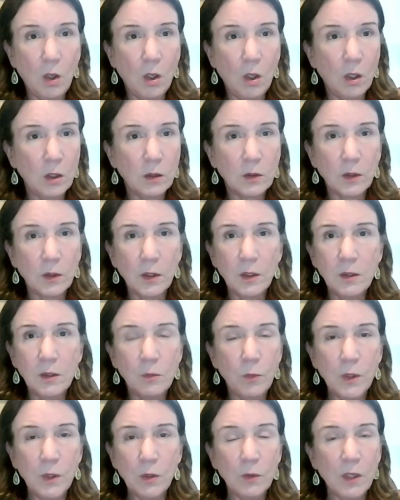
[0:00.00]
are
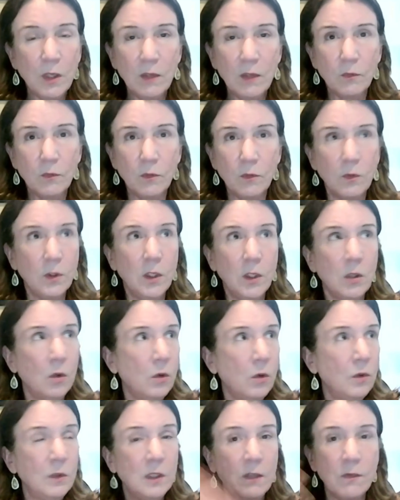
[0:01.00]
we don't have you know
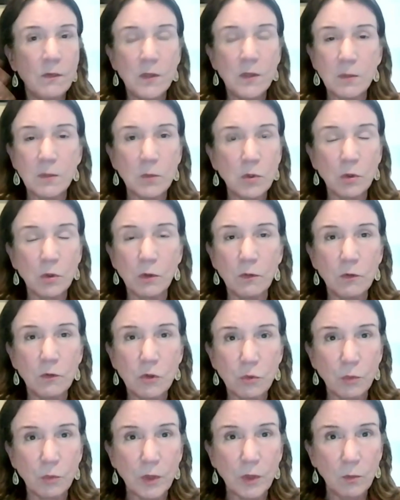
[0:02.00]
who live in some sort of
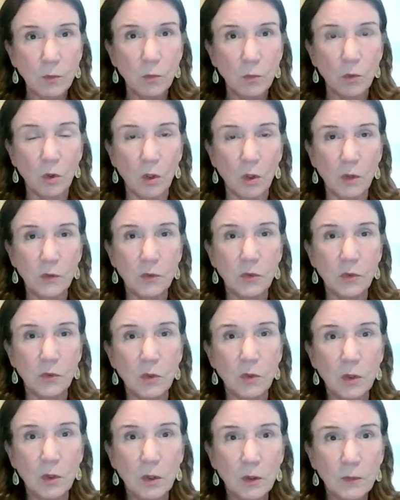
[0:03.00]
dream world
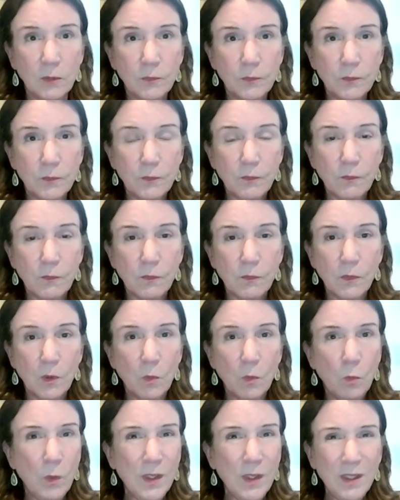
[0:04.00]

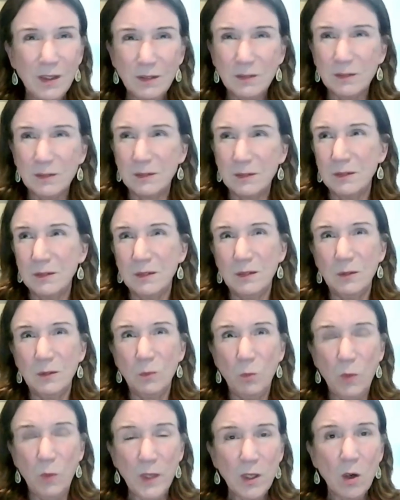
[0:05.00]
we mm-hmm.
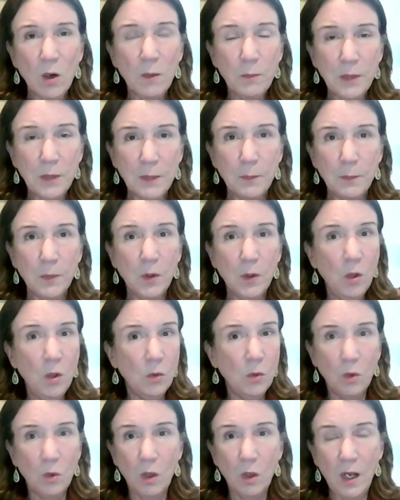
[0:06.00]
we are people
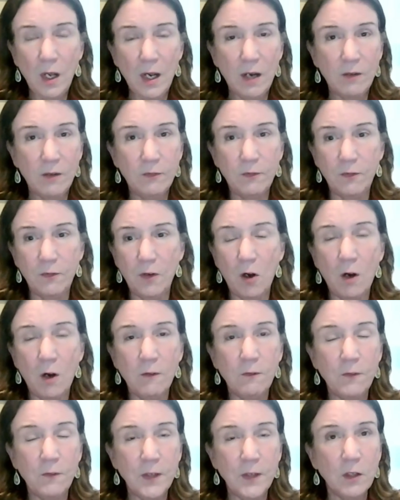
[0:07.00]
who have our
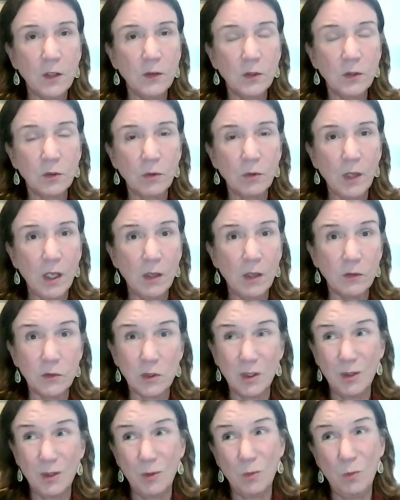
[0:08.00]
feet on the
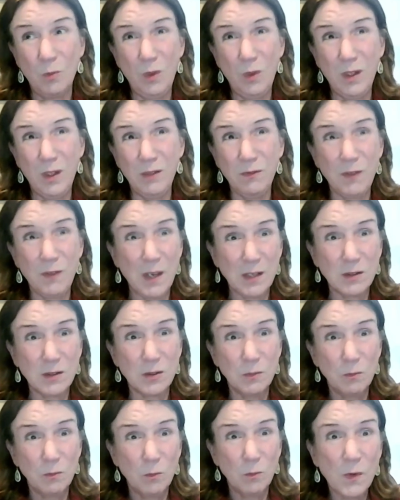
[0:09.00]
ground in
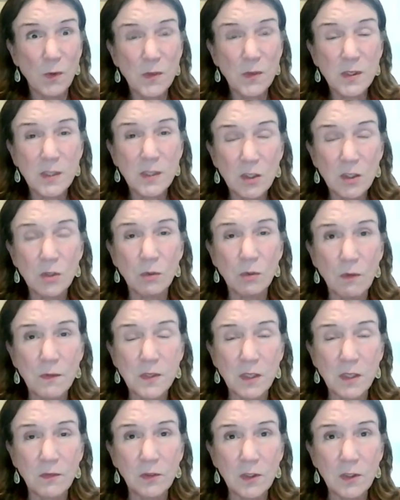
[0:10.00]
fact we're the center of
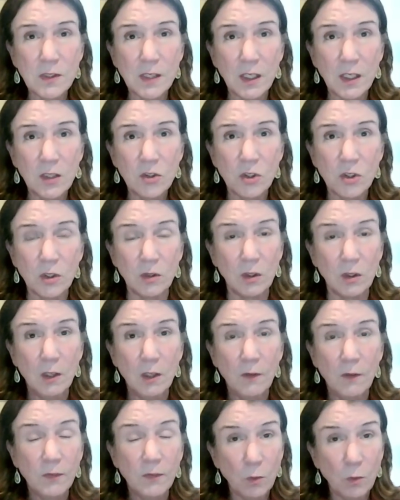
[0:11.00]
civilization
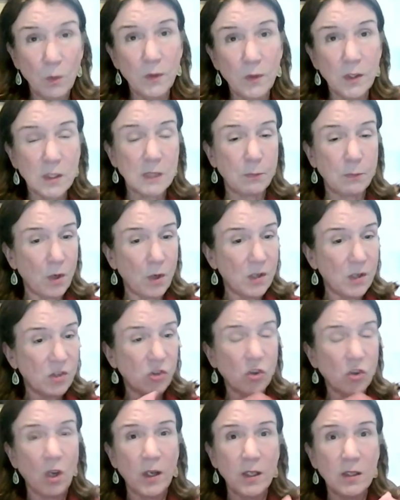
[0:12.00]
the one that sprung
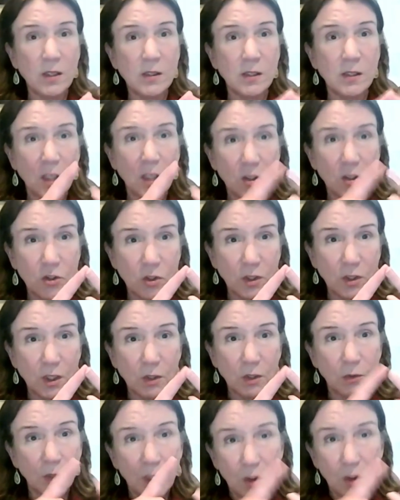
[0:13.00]
science and
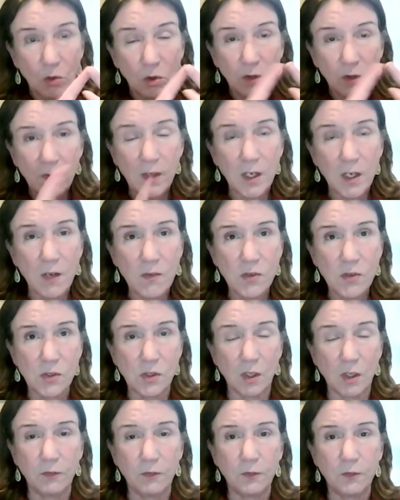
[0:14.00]
engineering and all that other
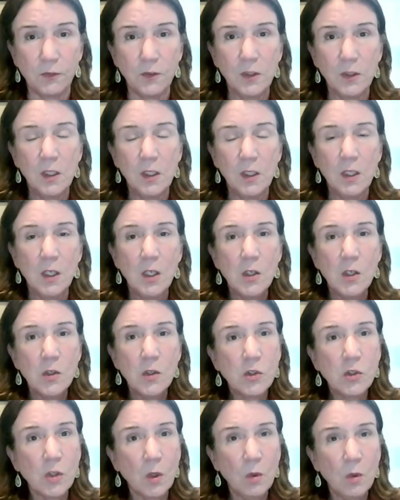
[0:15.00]
stuff right.
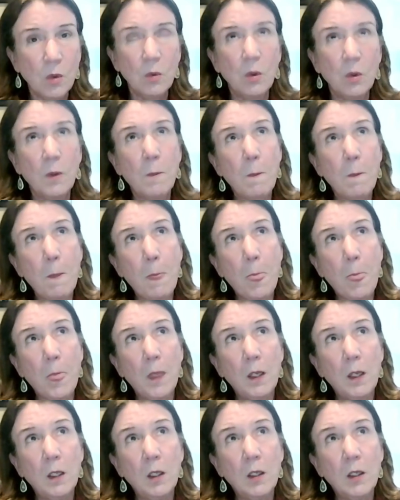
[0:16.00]
so
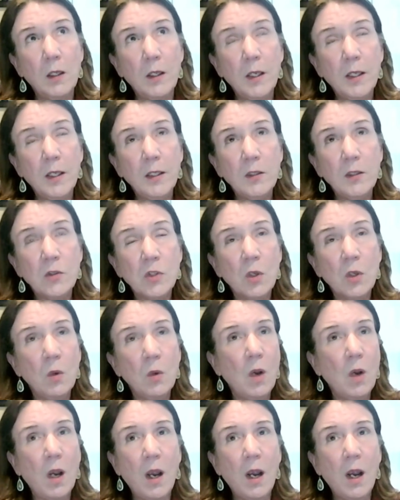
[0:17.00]

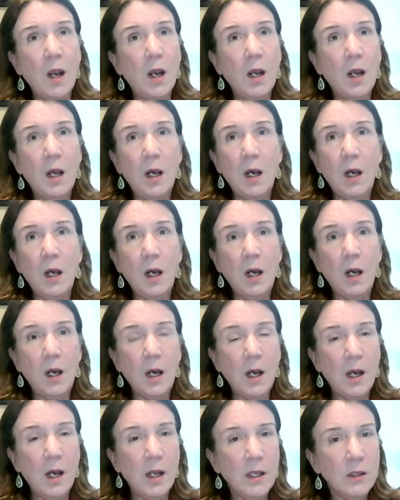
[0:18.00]
so
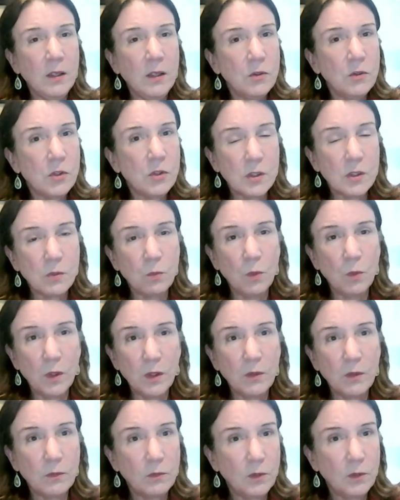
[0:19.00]
i just want
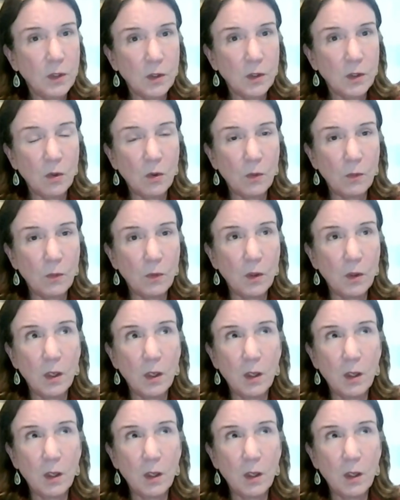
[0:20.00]
to you know